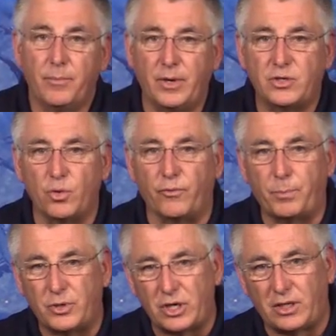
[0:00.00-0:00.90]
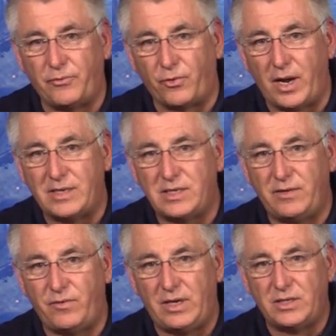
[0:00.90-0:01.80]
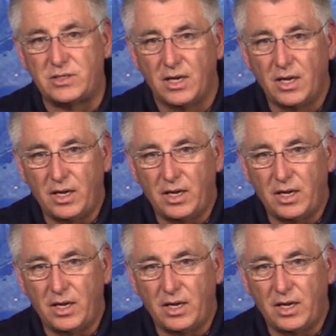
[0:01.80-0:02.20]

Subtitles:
Make sure, particularly for ATVs,